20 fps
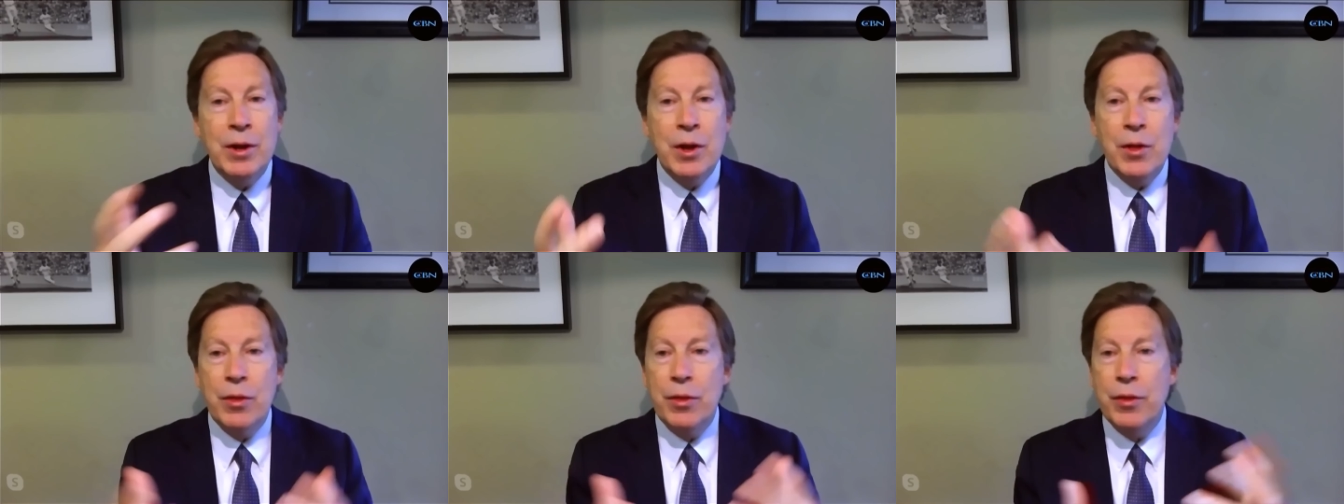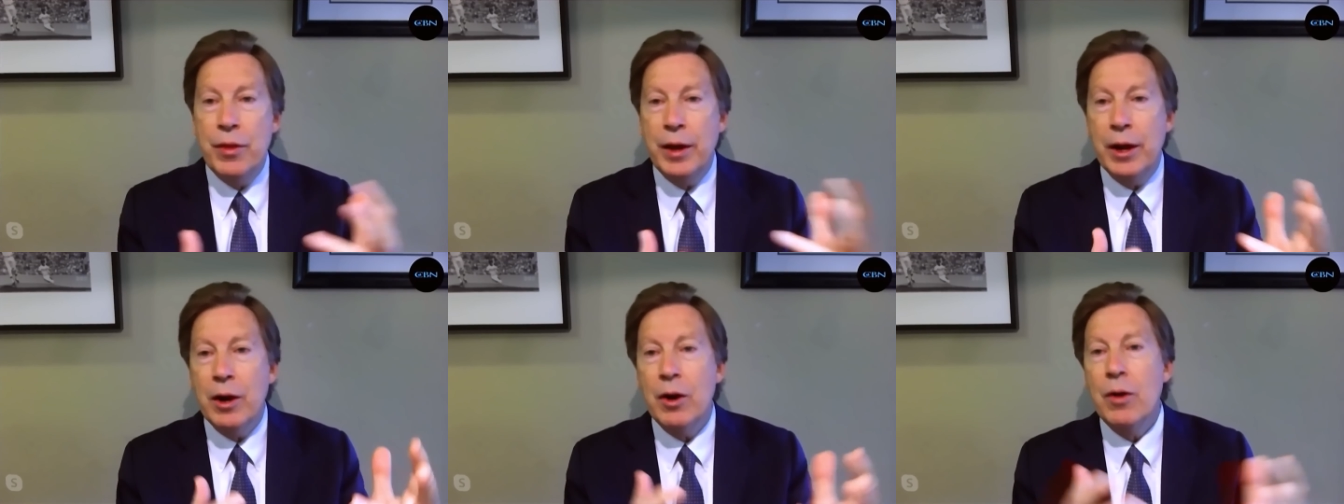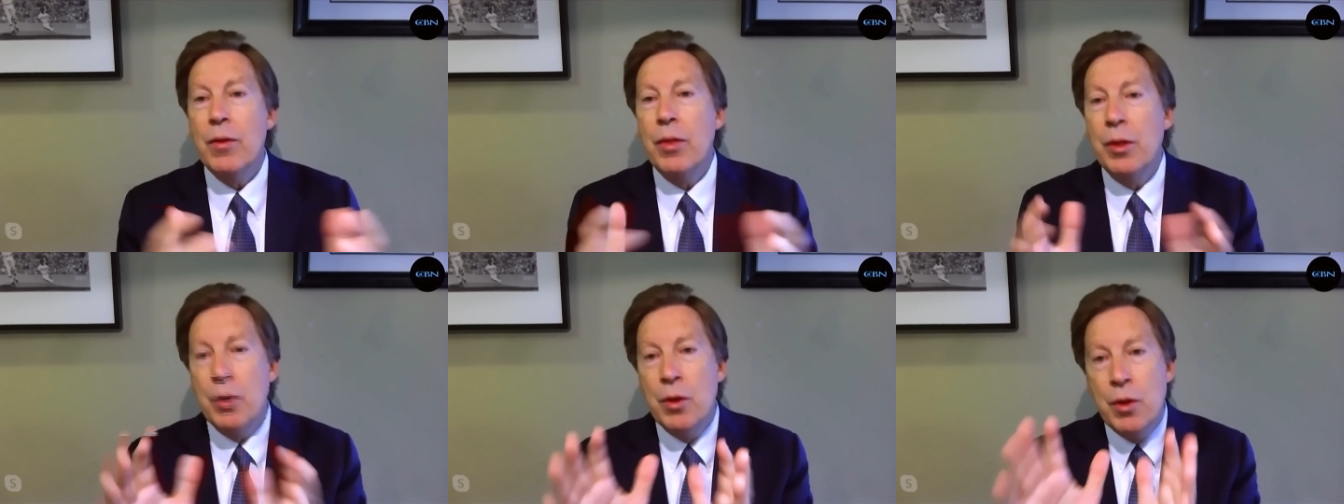developed
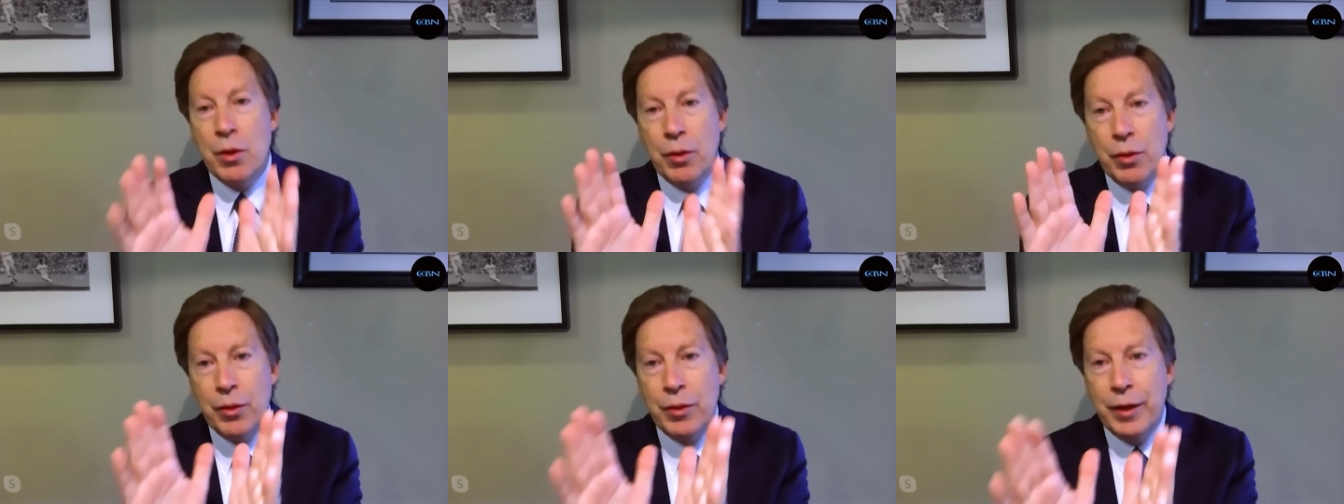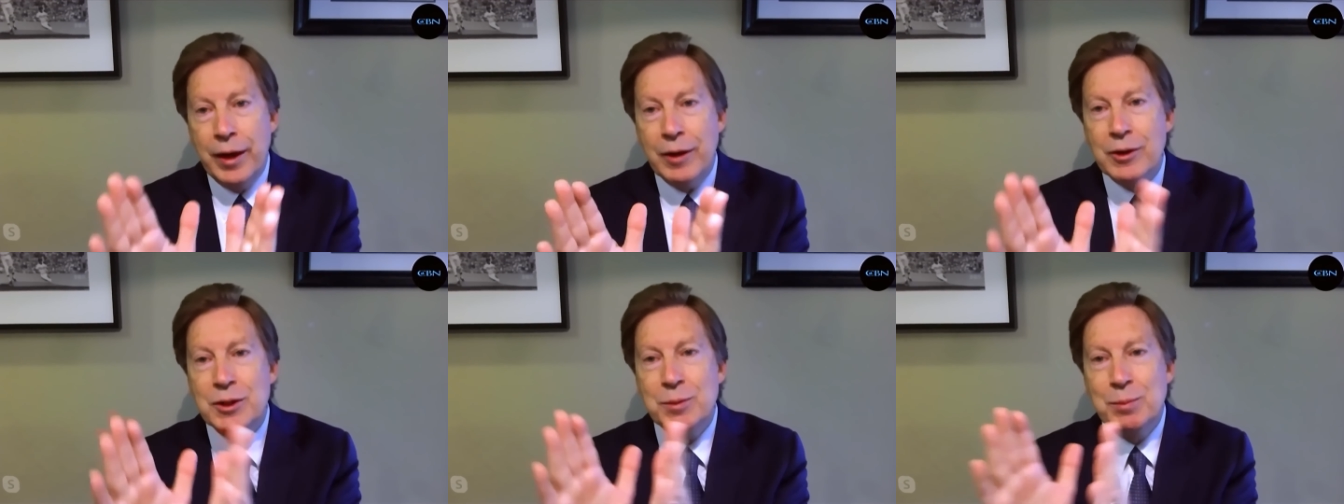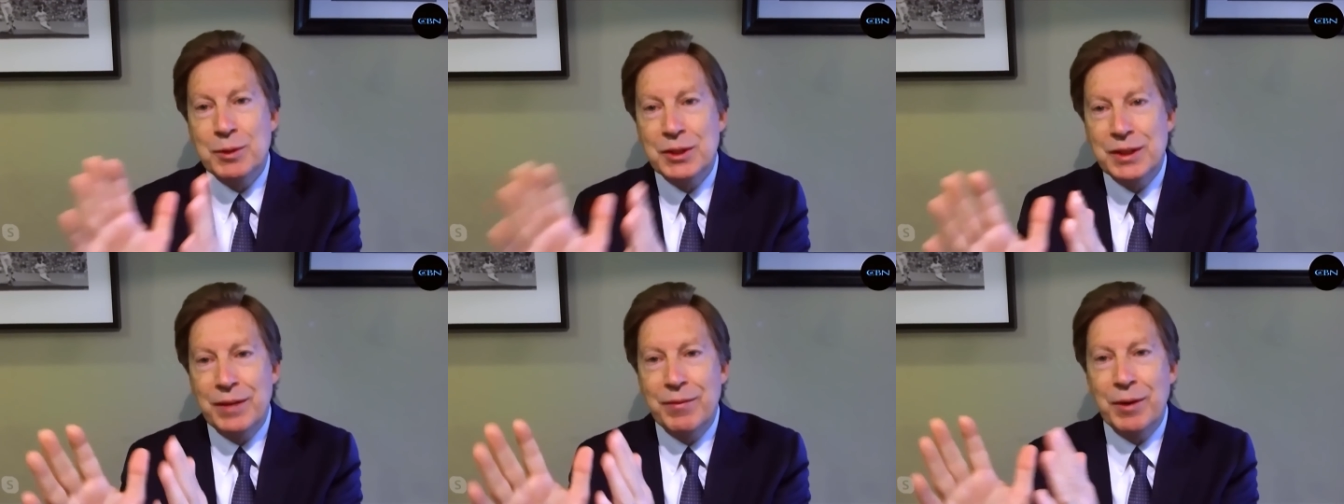by Dr. Dale
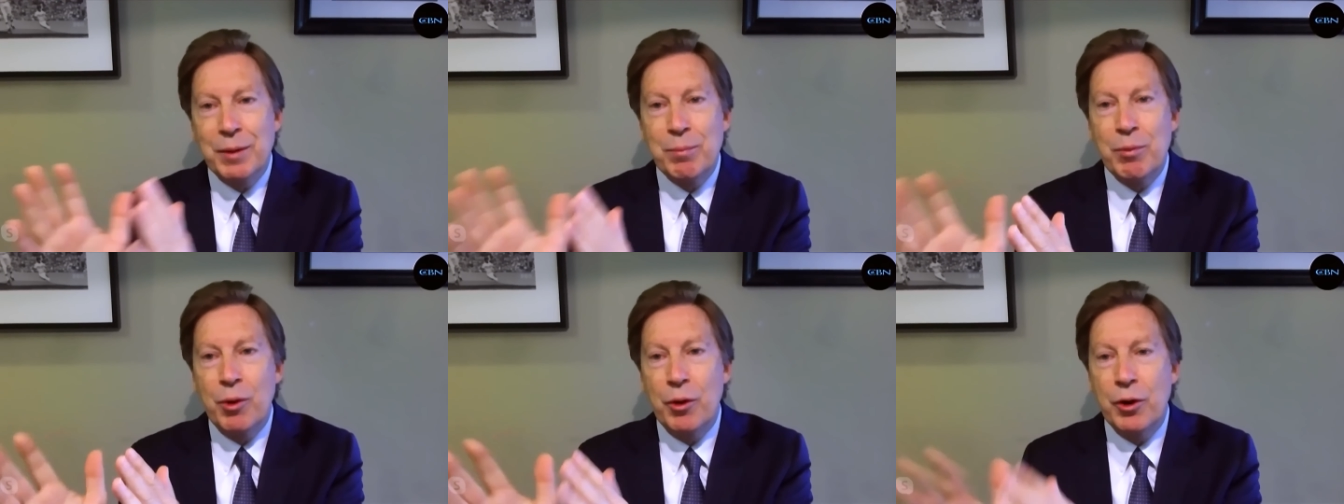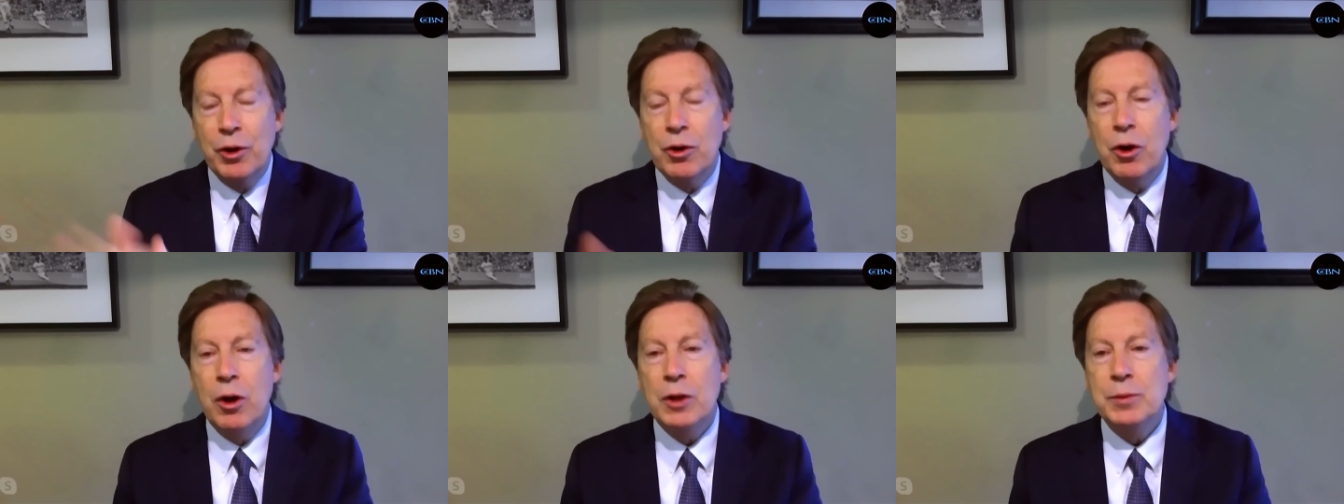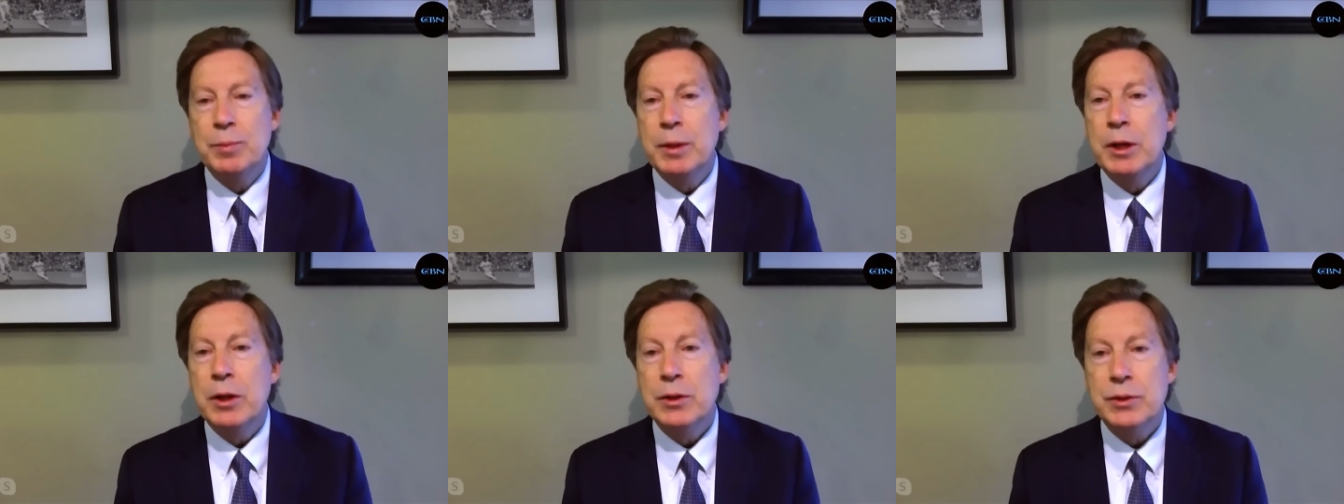Bredesen.
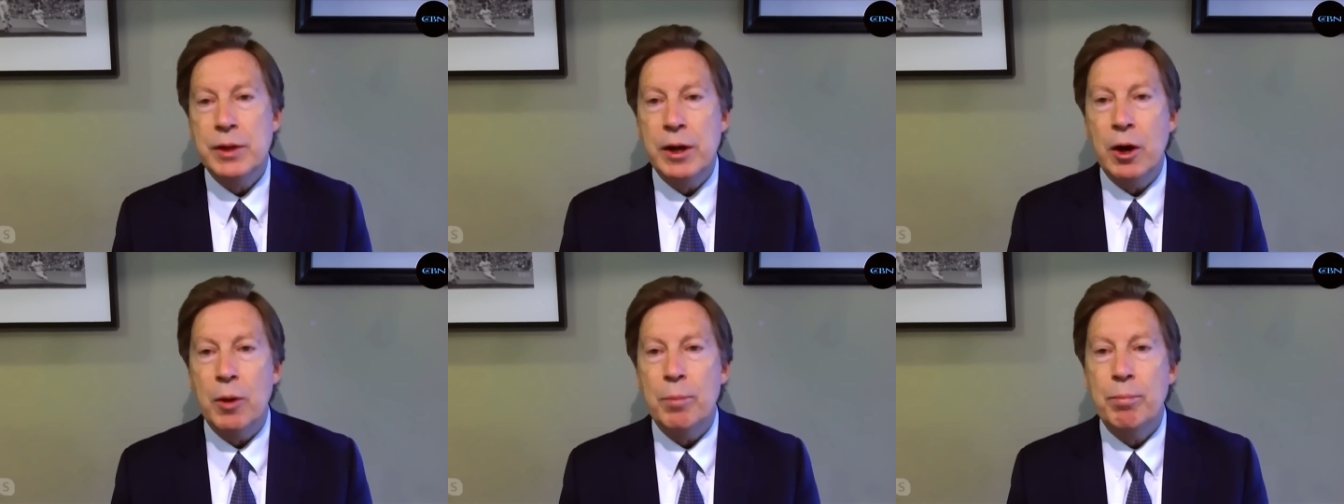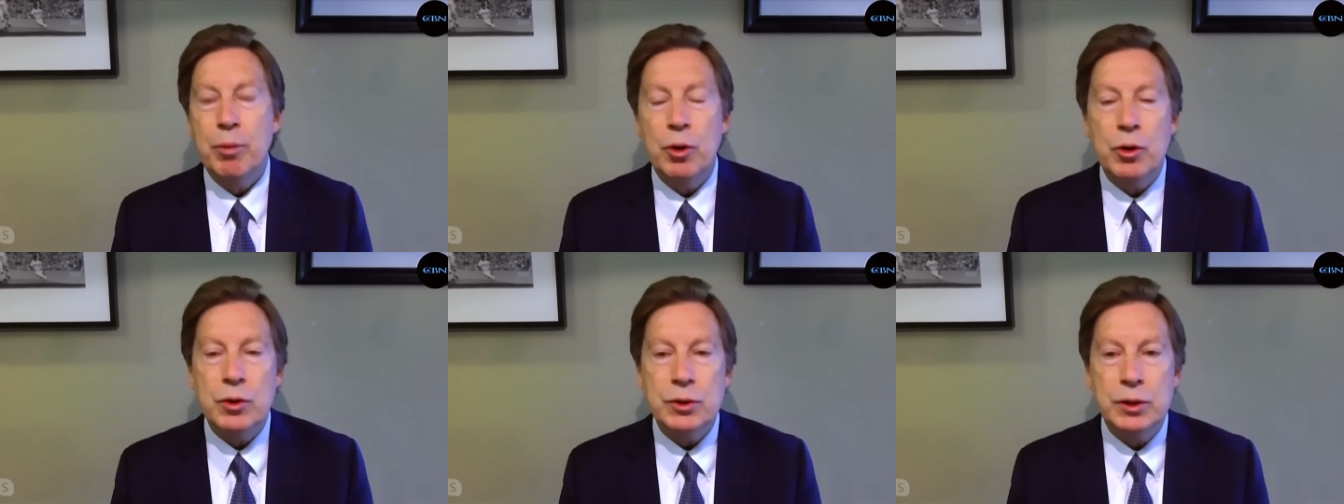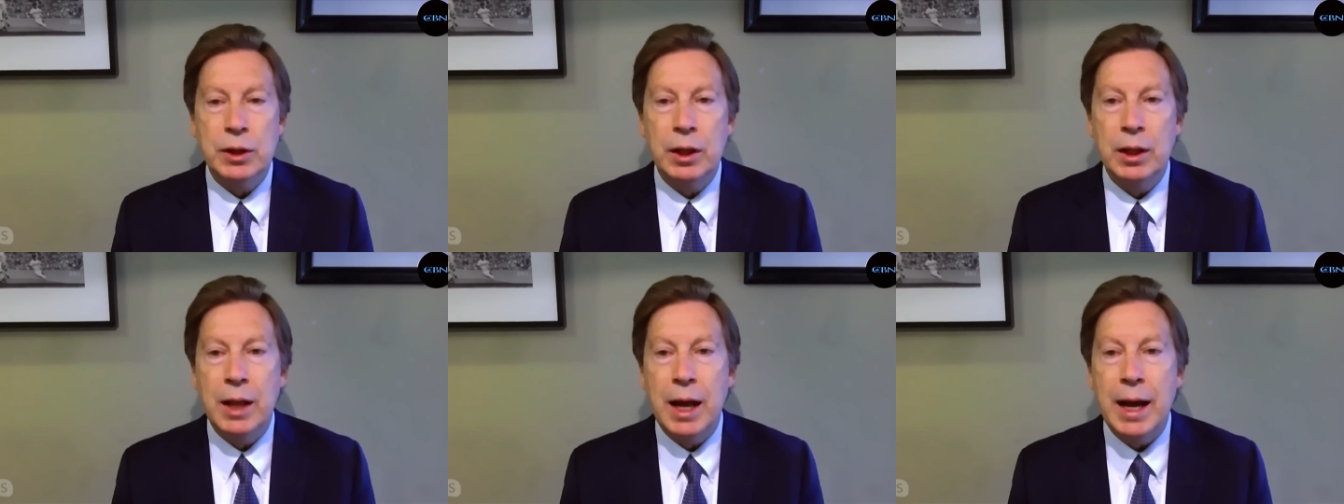Julie's
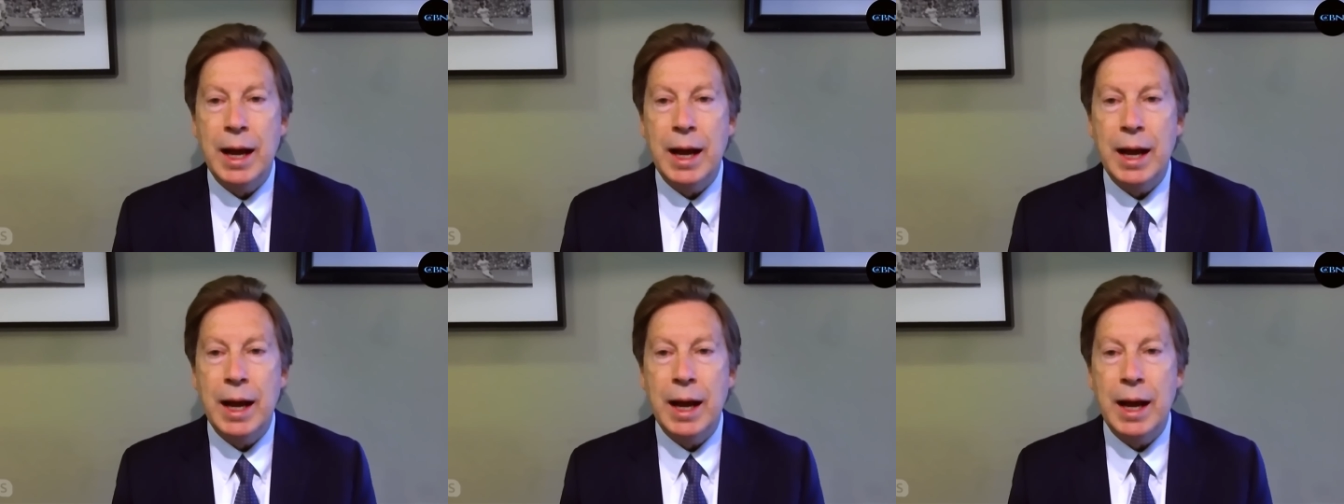story